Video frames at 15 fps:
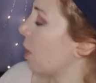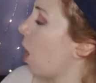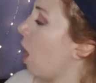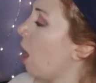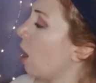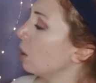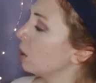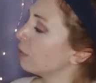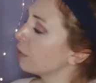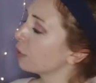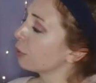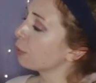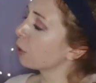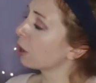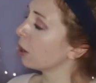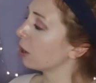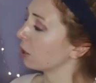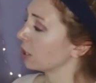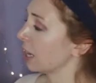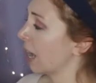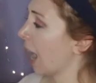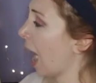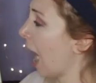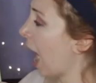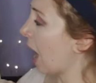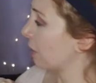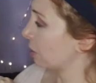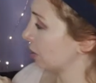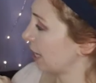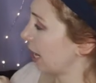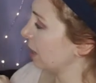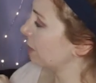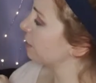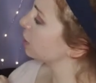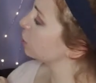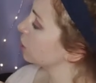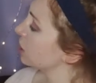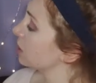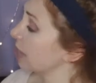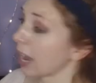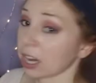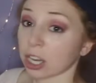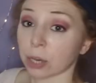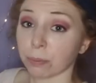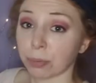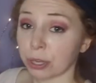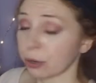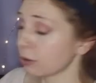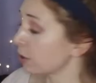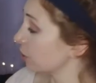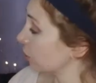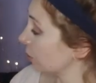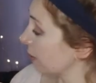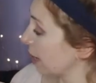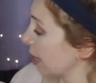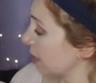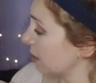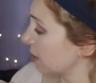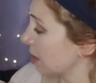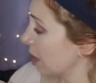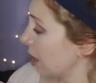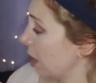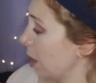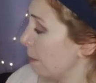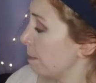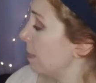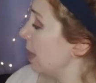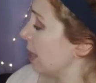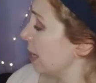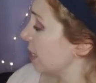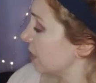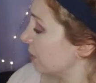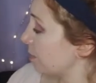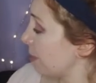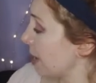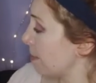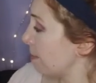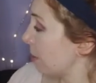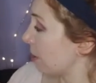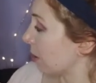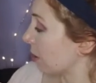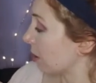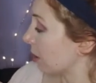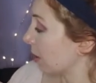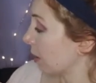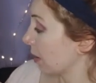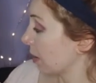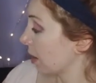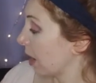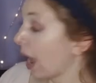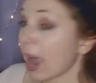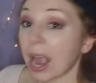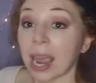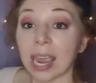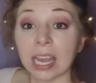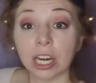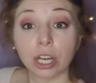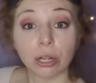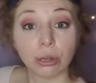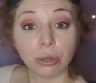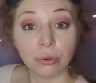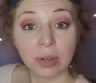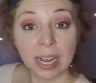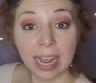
all over the world, on their televisions and computer screens. Millions of people, including